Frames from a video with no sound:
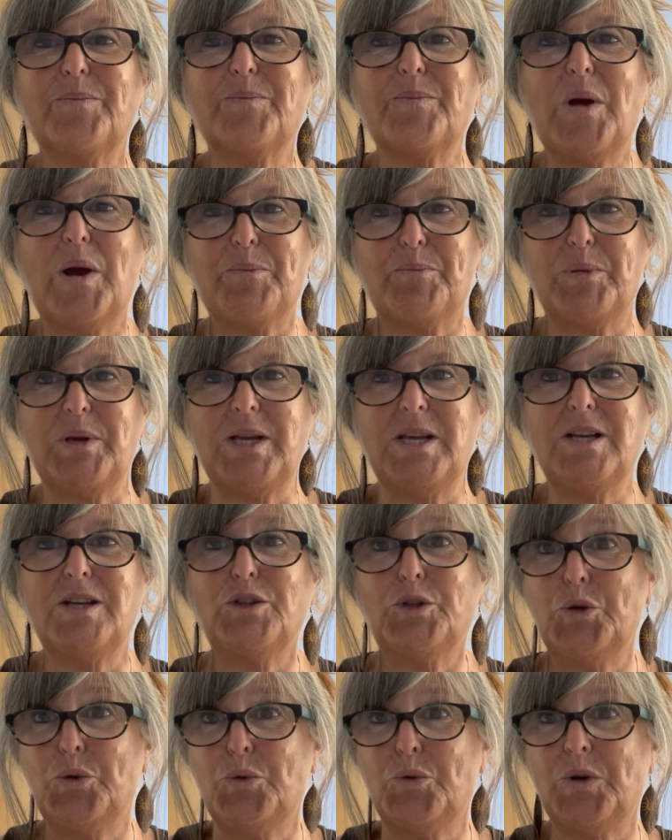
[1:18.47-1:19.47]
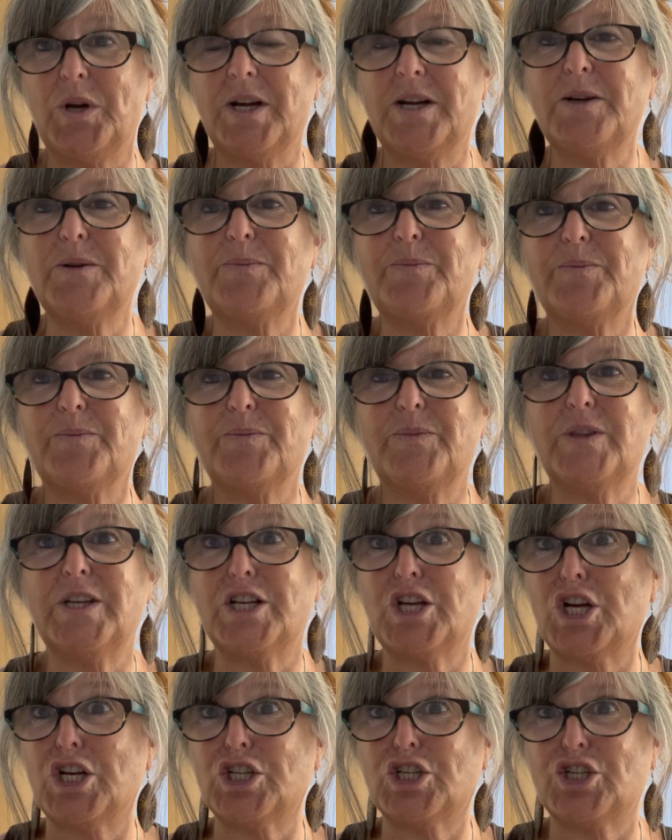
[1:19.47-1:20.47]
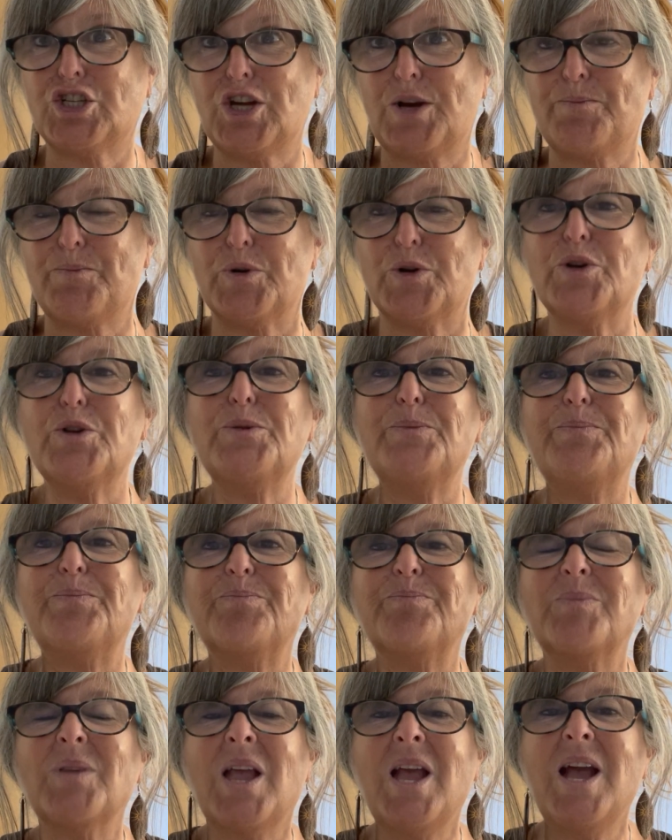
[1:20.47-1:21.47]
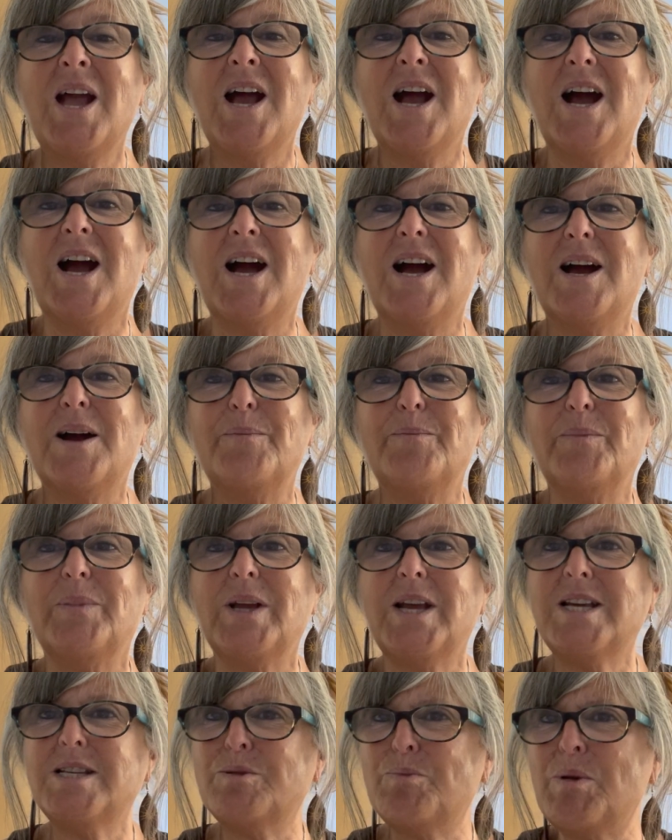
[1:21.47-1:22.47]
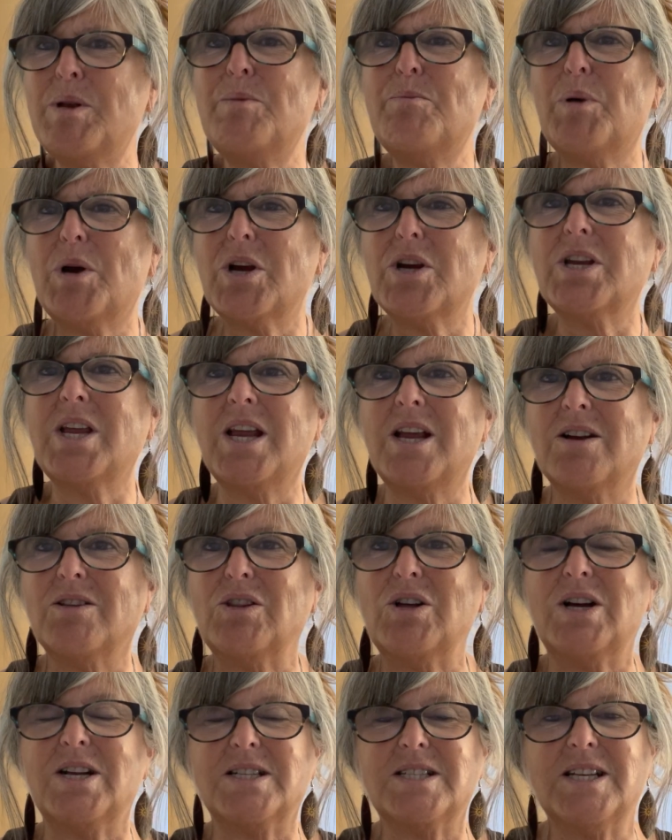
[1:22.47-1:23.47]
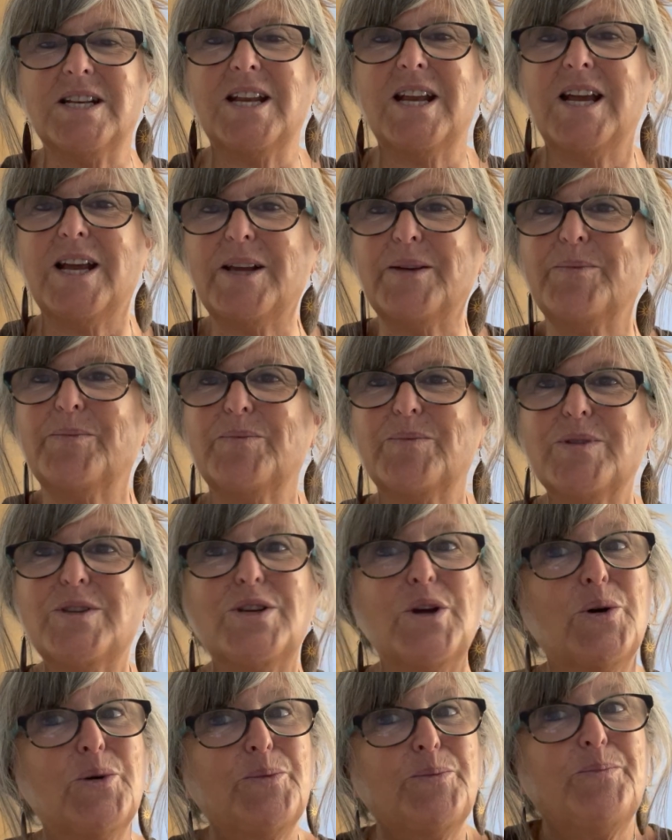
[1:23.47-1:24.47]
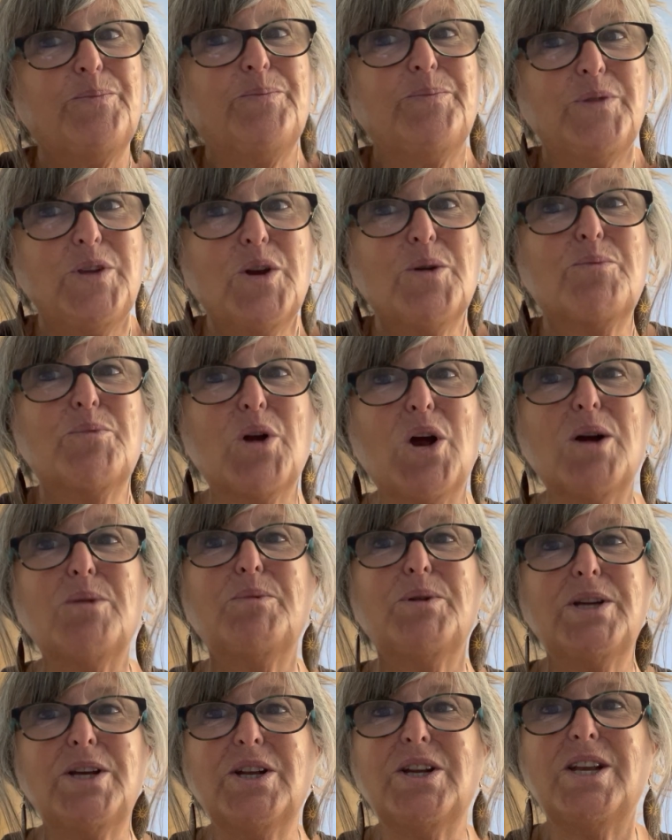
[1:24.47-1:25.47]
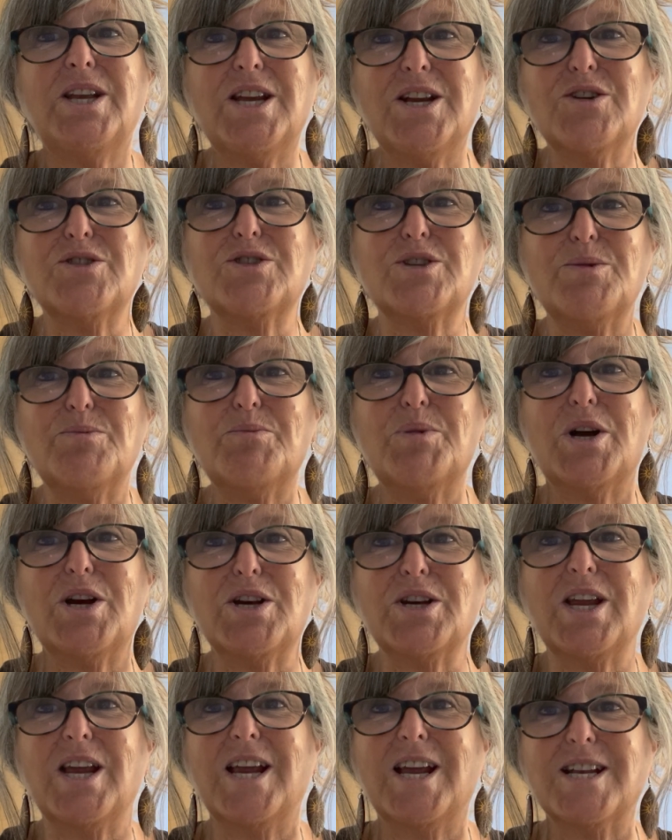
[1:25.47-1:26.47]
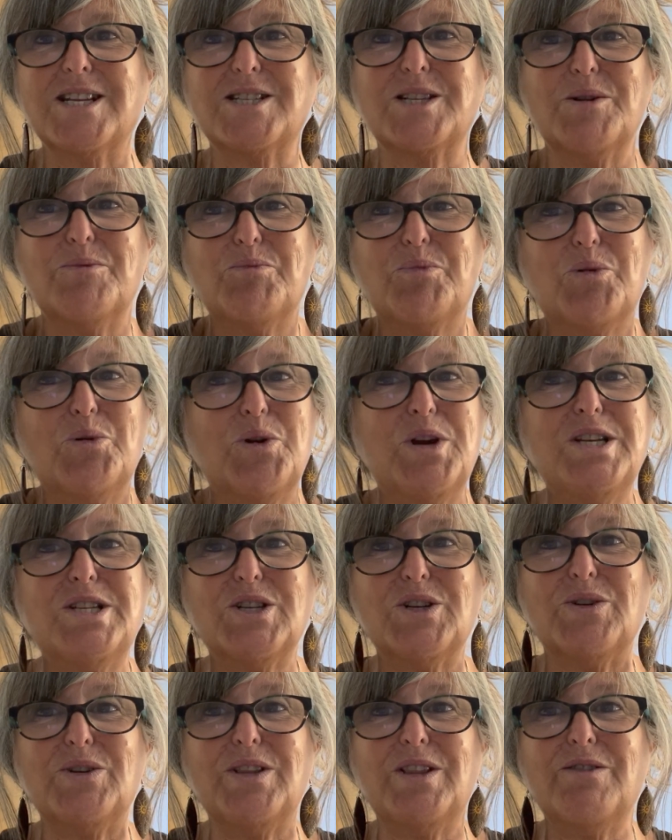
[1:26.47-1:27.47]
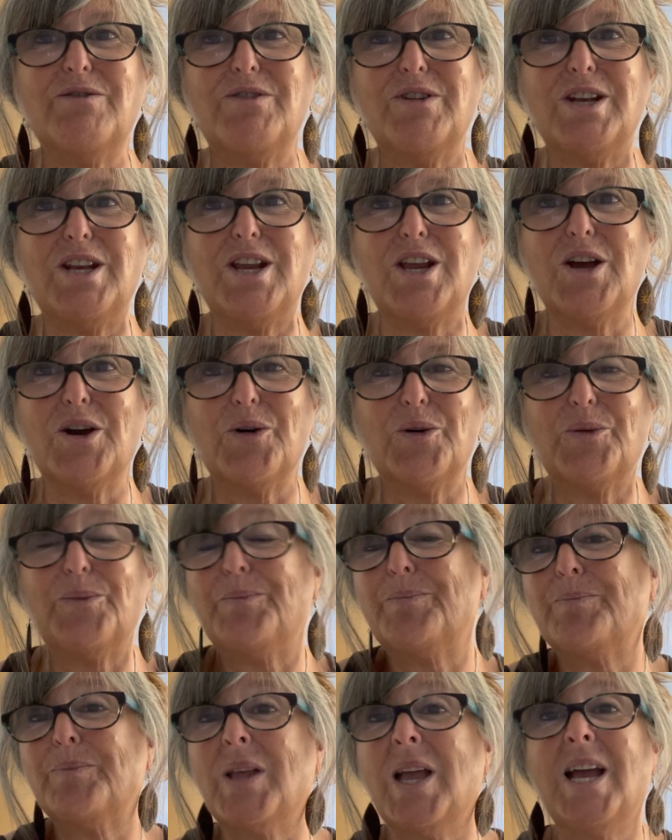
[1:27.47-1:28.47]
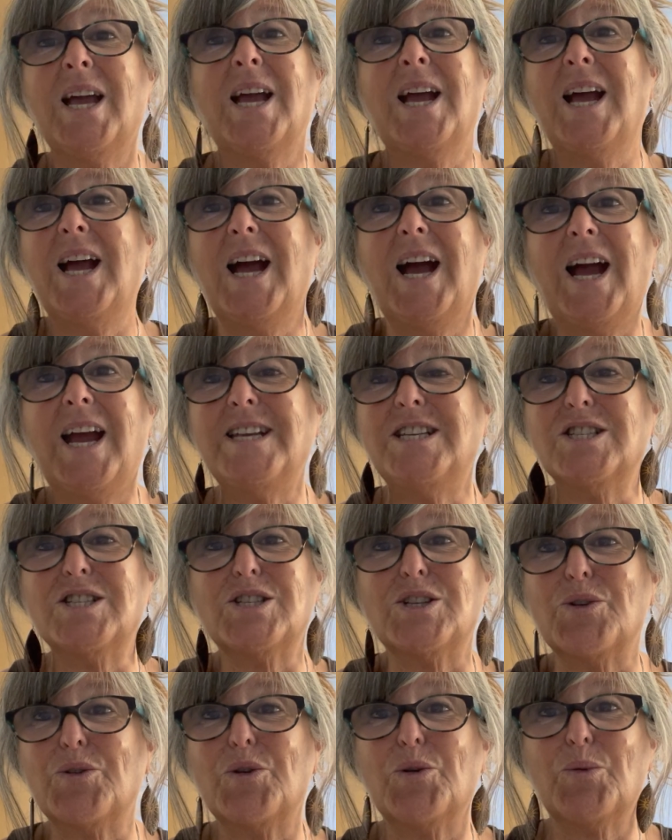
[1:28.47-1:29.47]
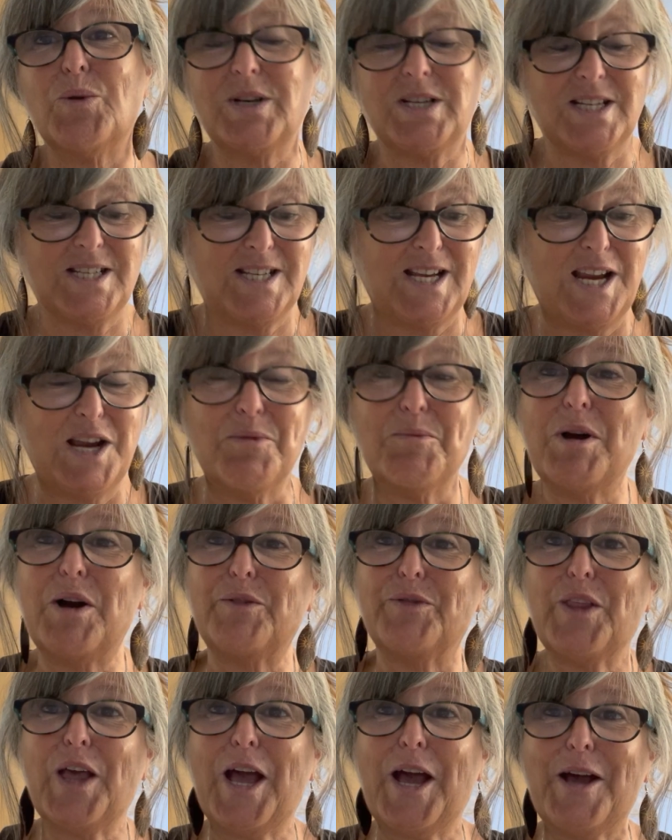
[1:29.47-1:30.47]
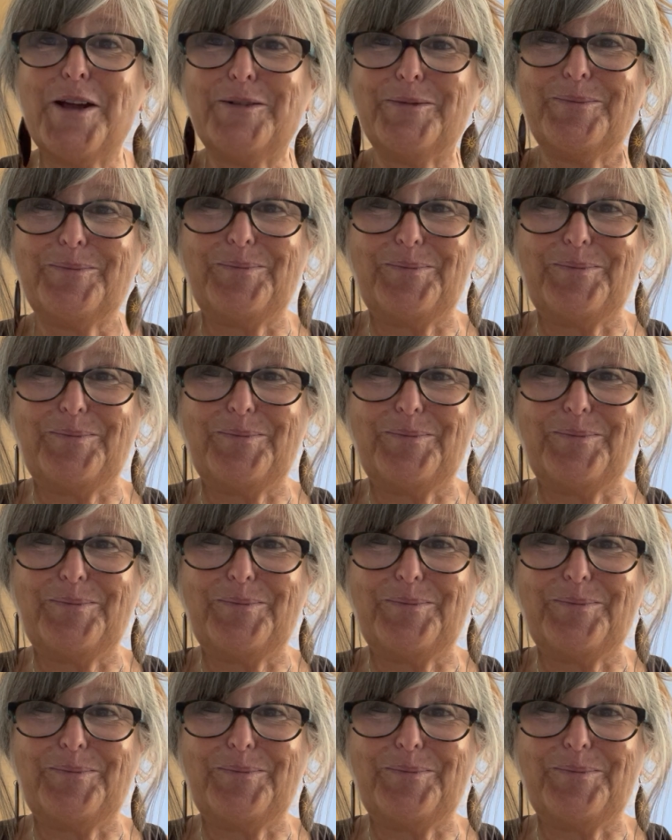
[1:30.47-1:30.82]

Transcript: puppy, Luna, the Dutch Shepherd, has been barking a lot today. So you're probably going to hear some barking at some point during the video. I just don't know what to say about that.